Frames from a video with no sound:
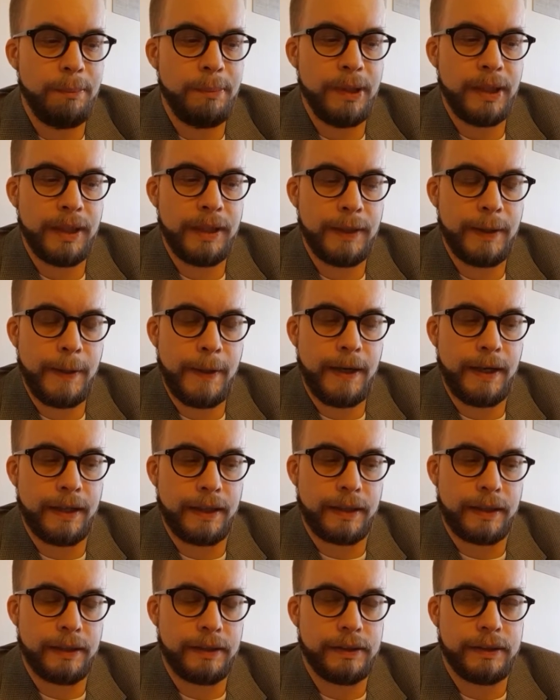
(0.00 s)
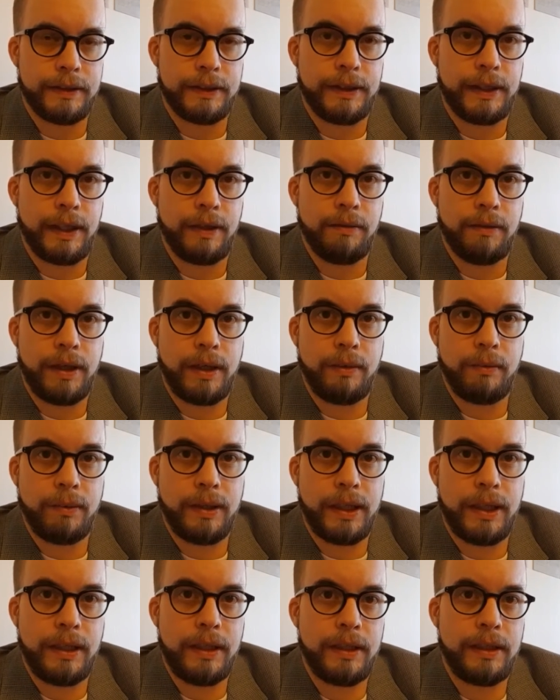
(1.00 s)
But I can say right
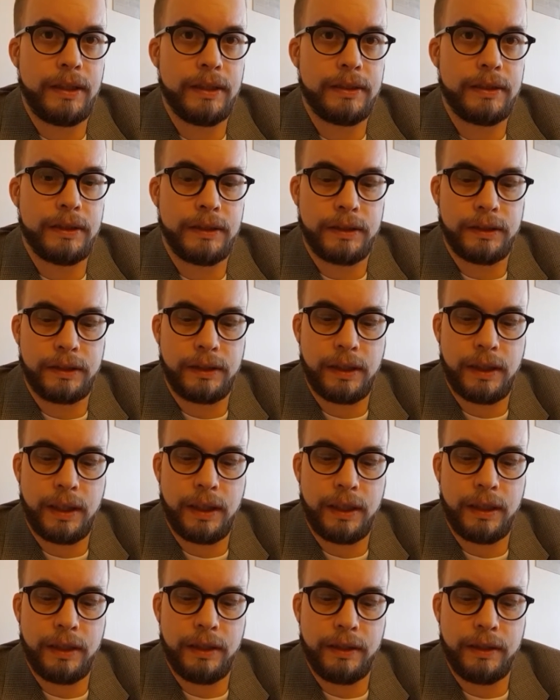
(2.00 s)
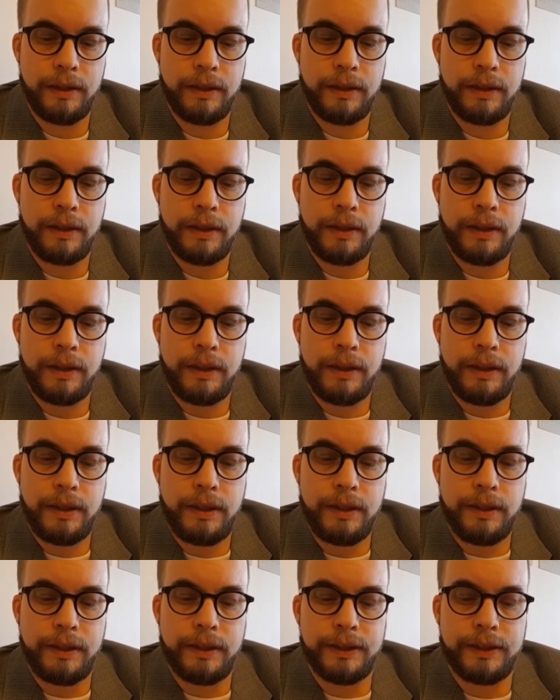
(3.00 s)
away that this is not a
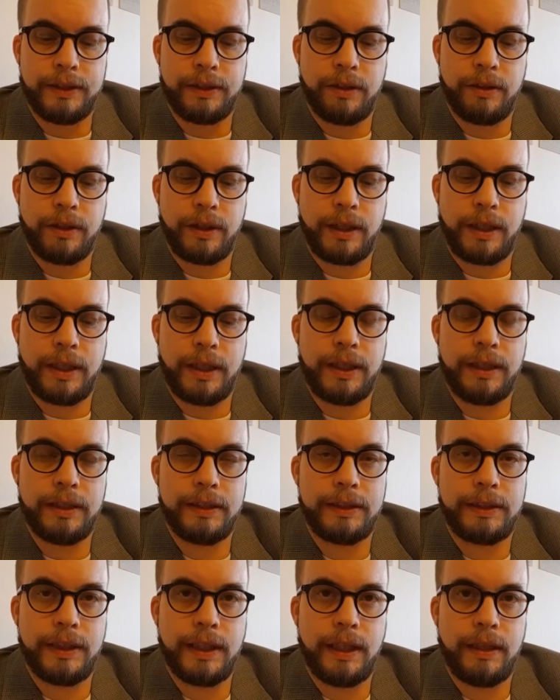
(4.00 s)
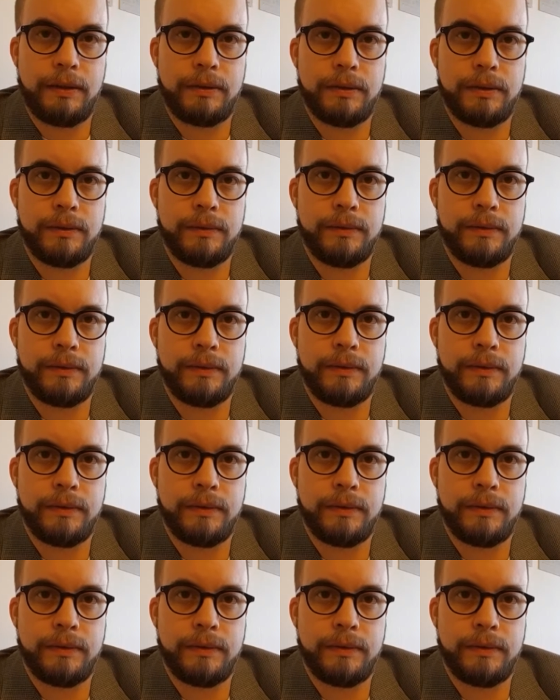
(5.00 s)
dessert kind of stout.